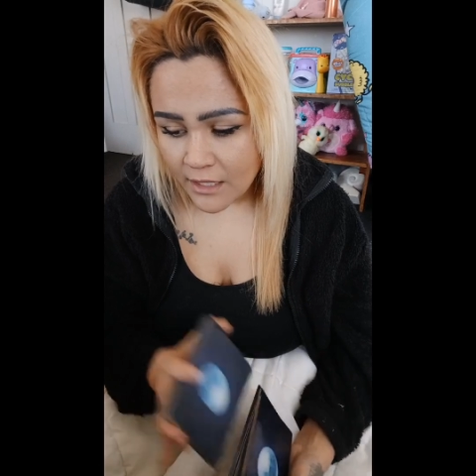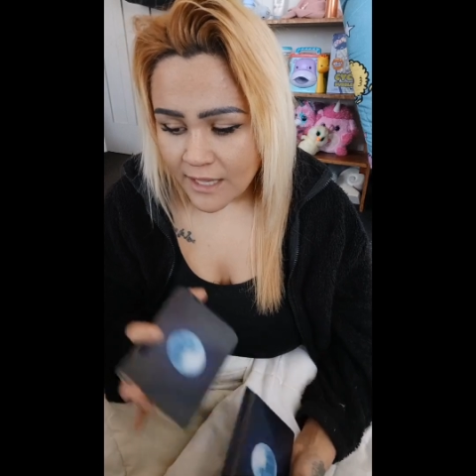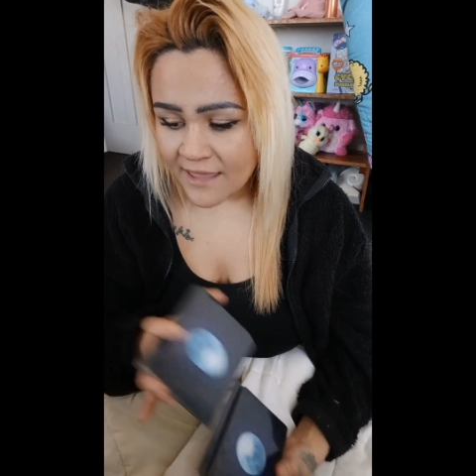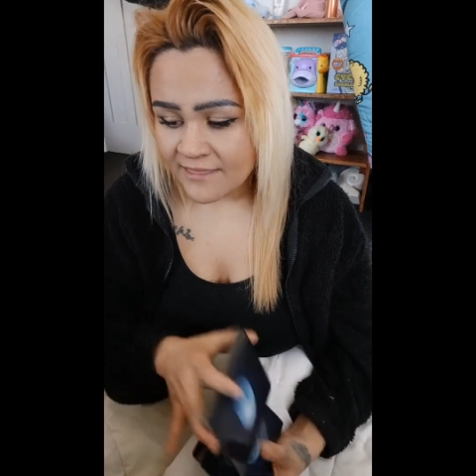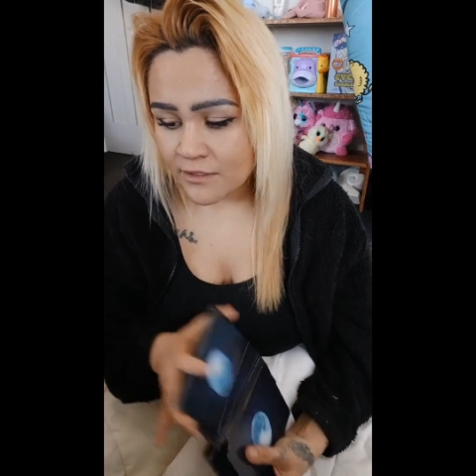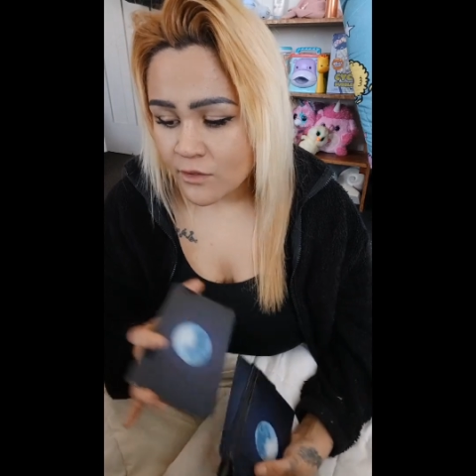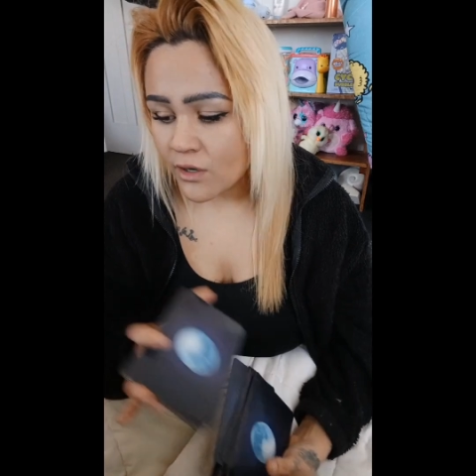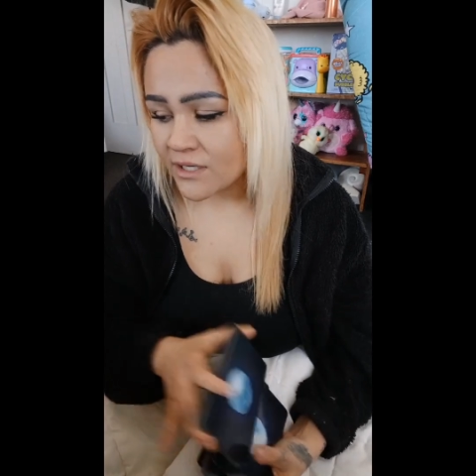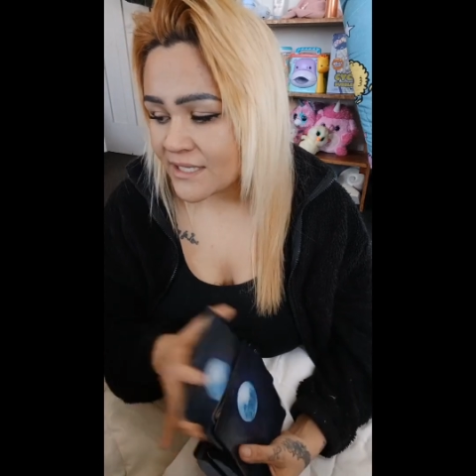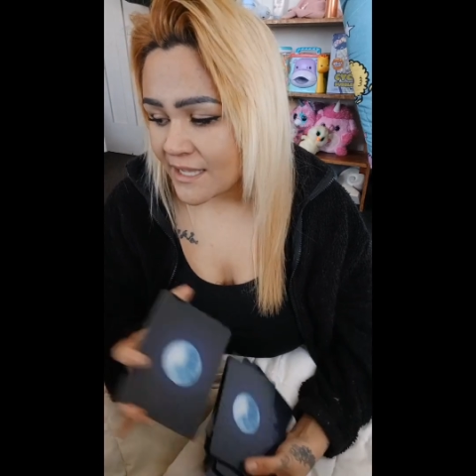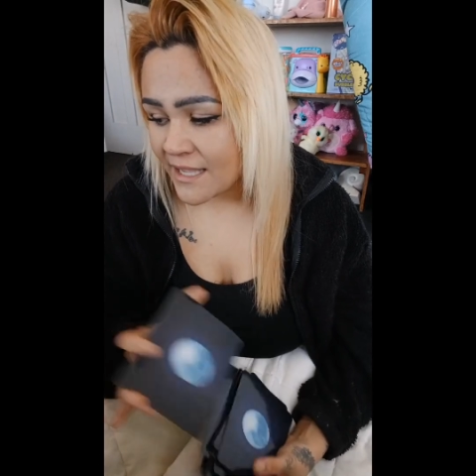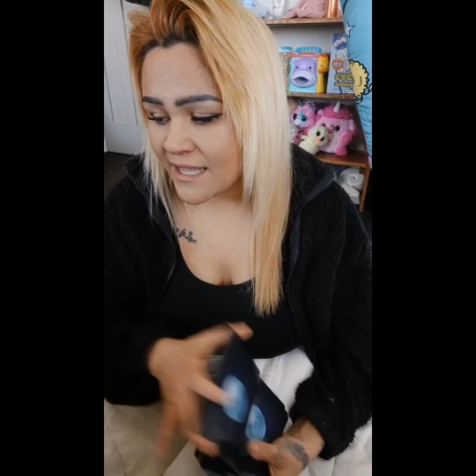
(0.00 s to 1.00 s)
and they're not
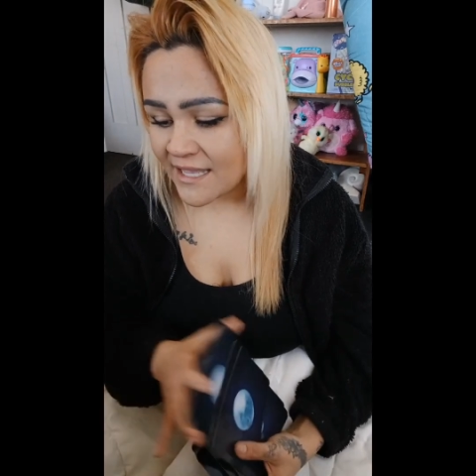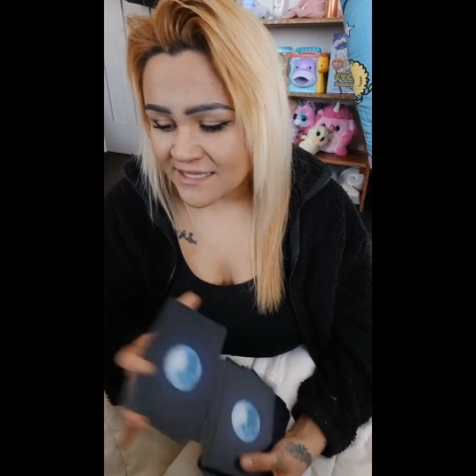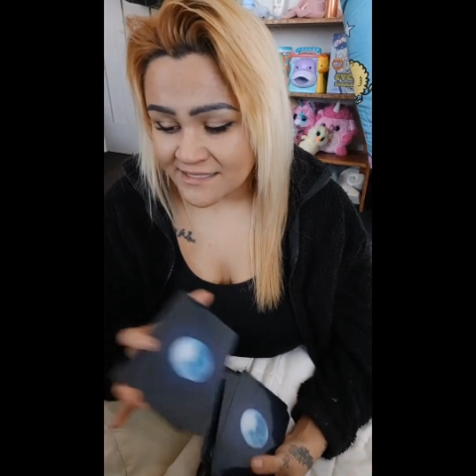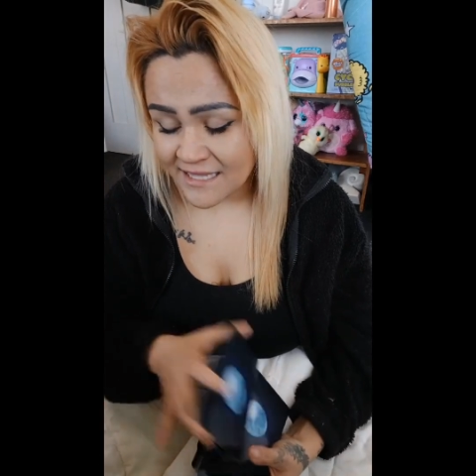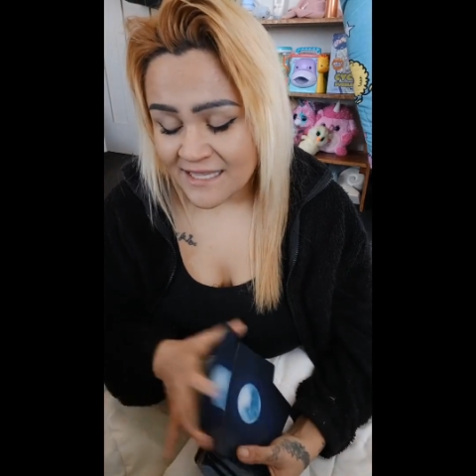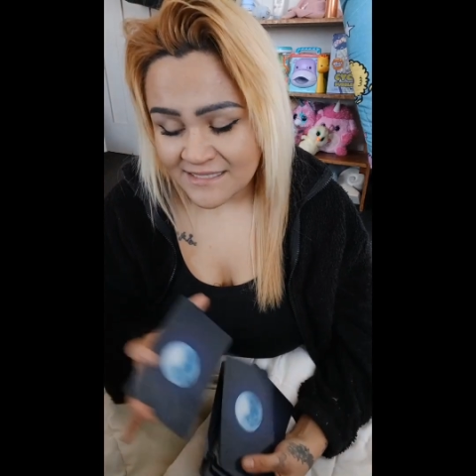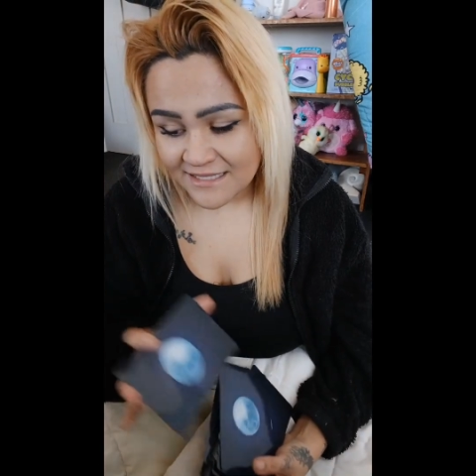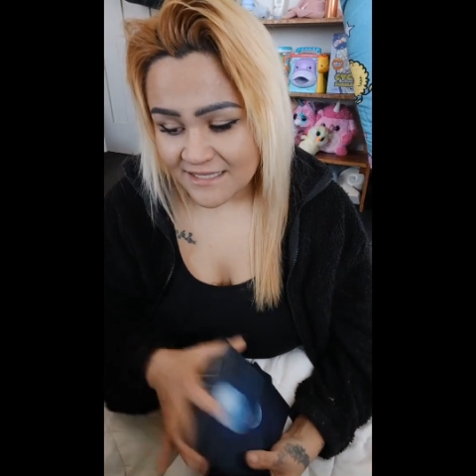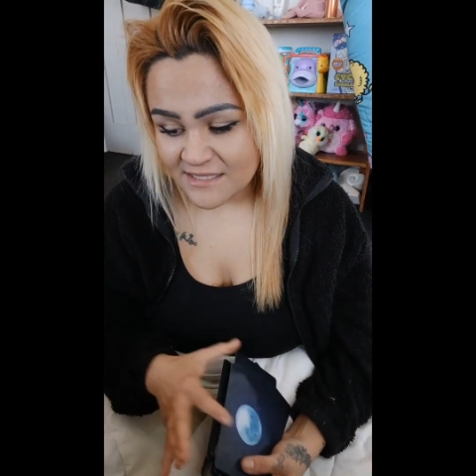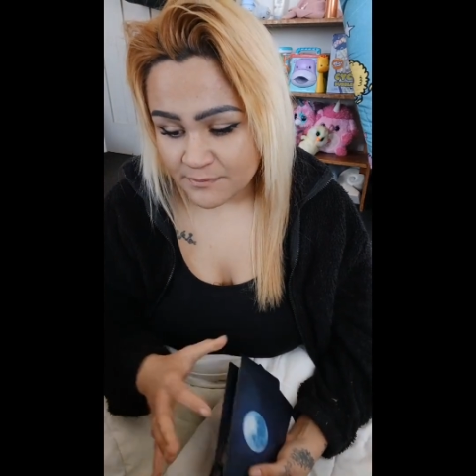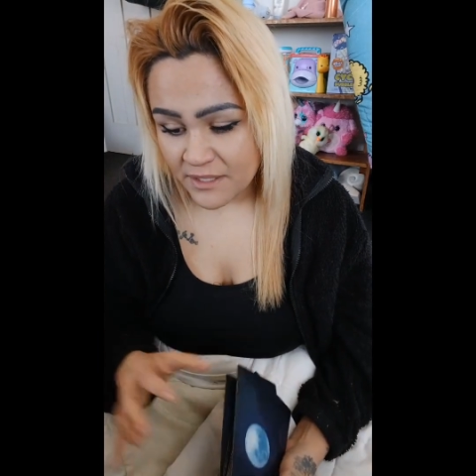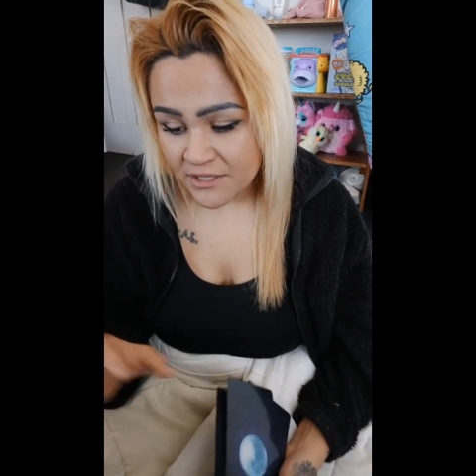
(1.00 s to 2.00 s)
as
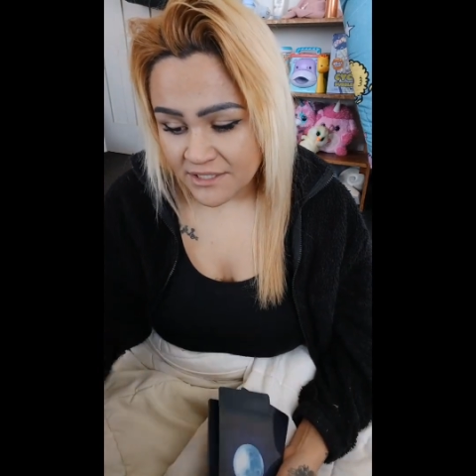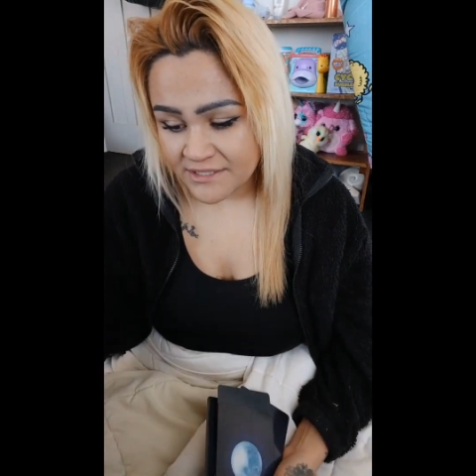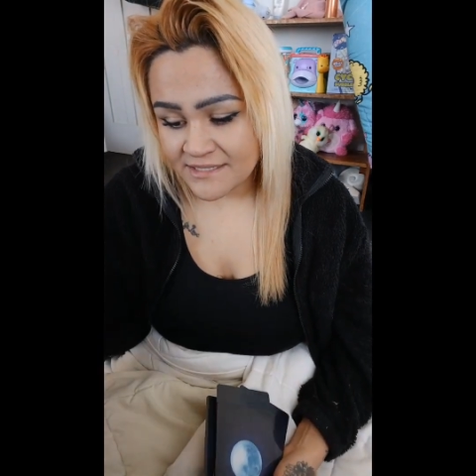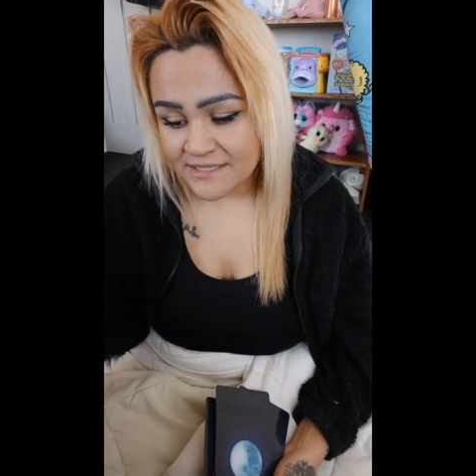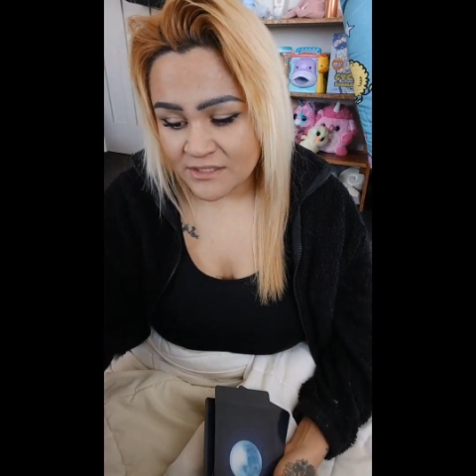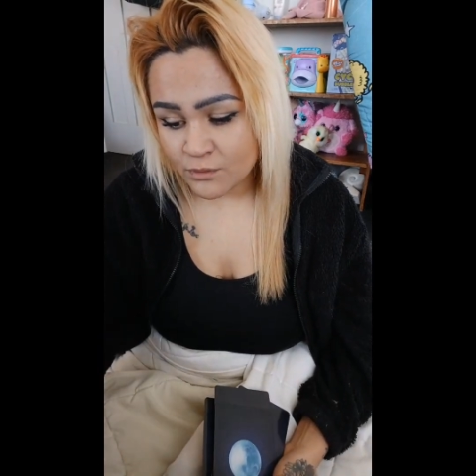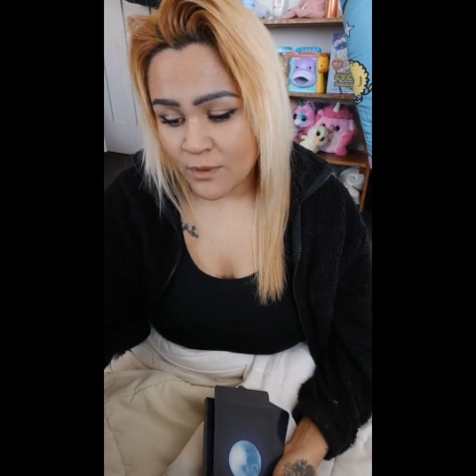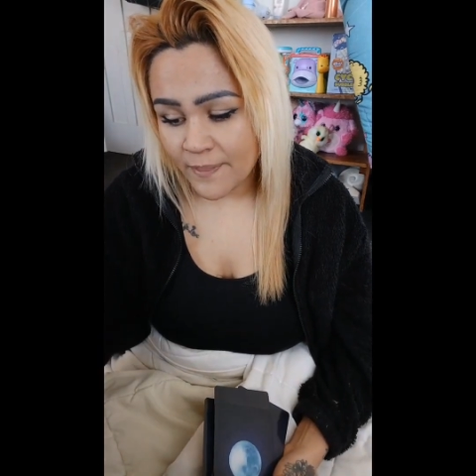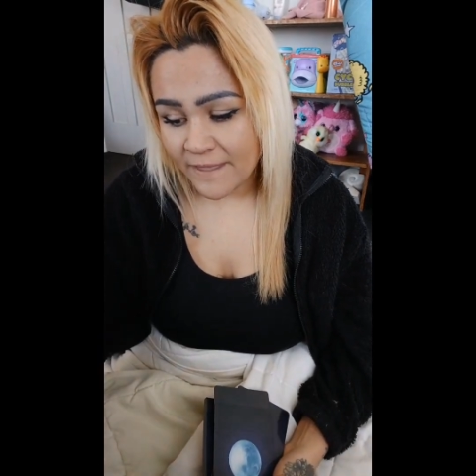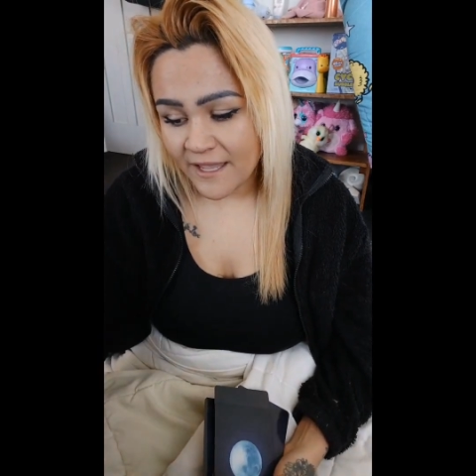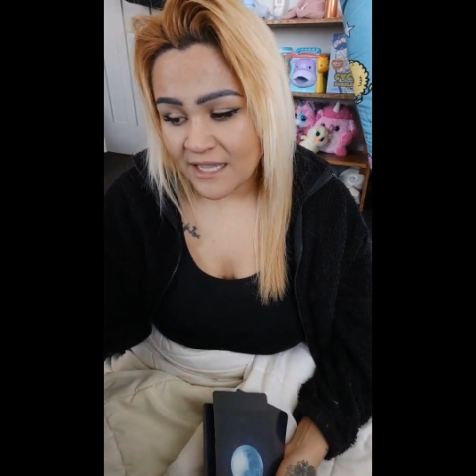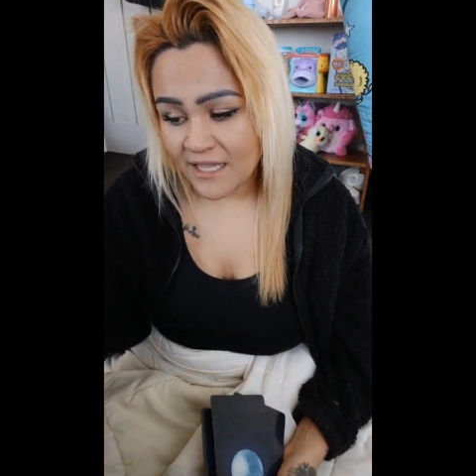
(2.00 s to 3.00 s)
experienced as what
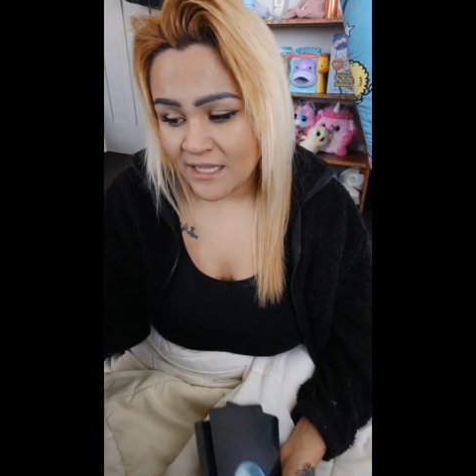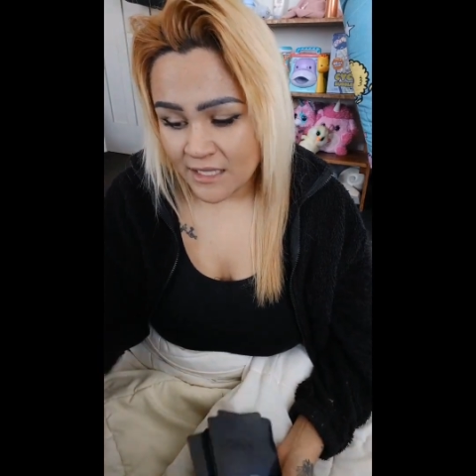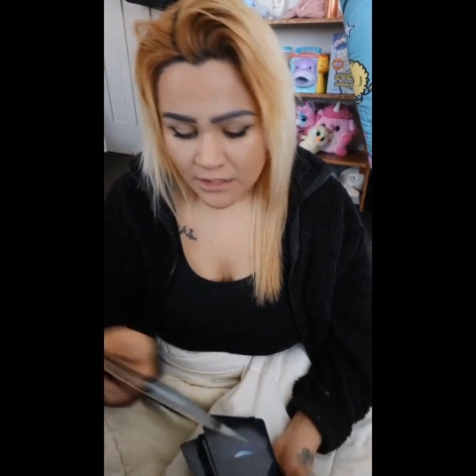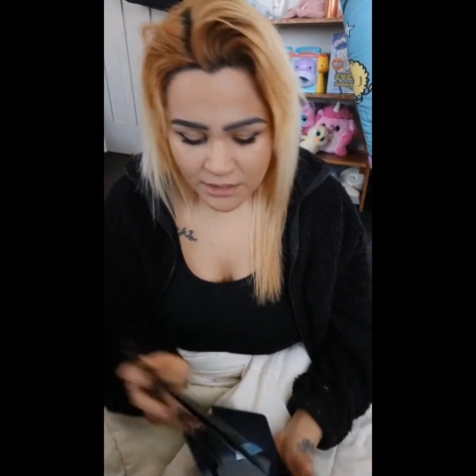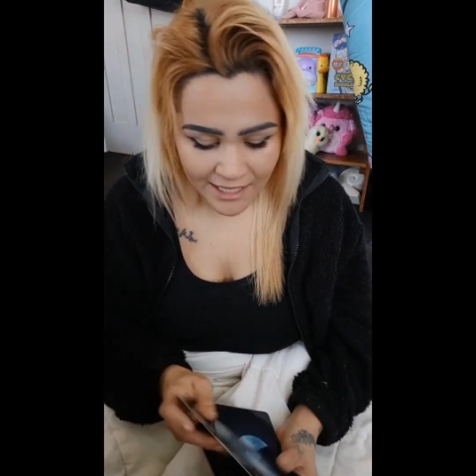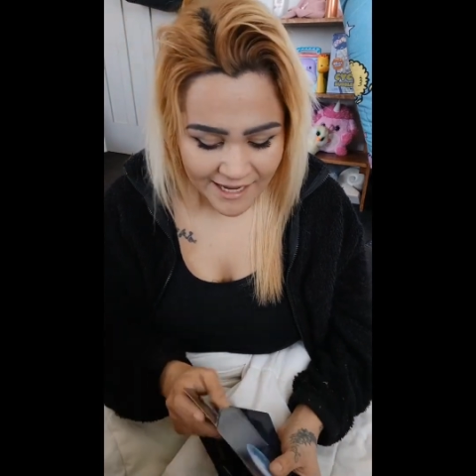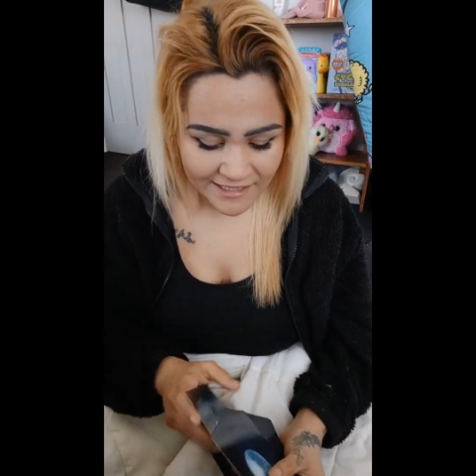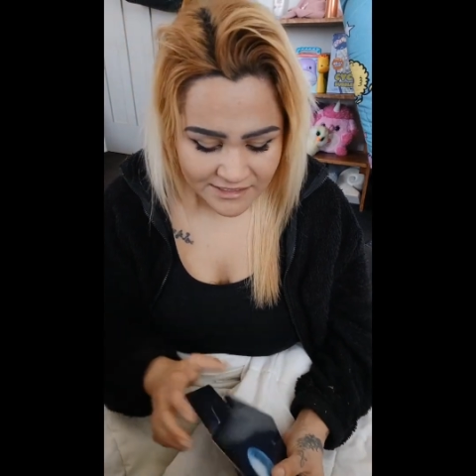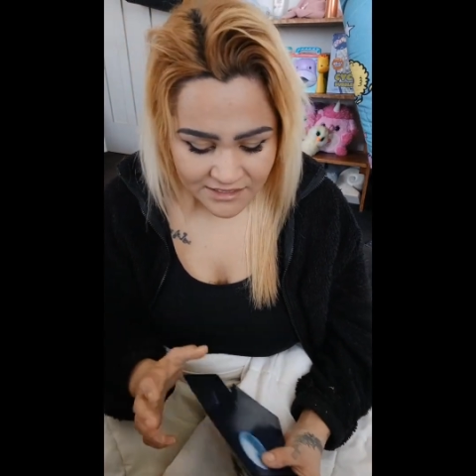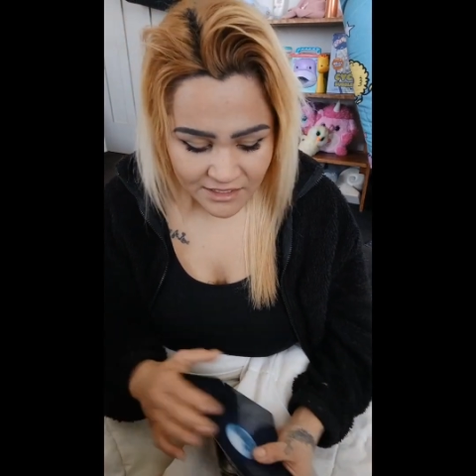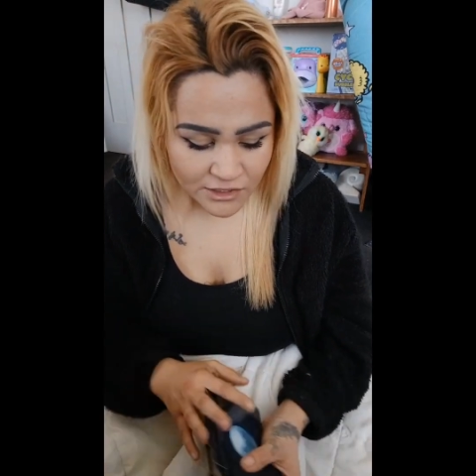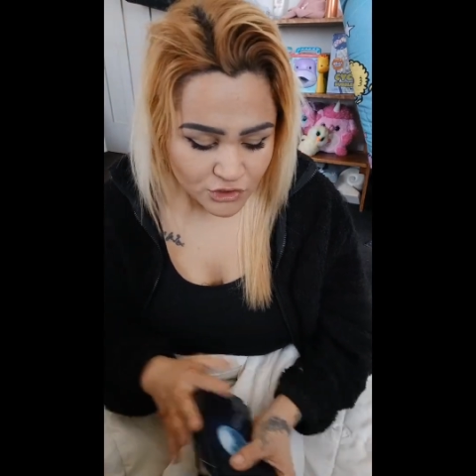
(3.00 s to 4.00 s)
they liked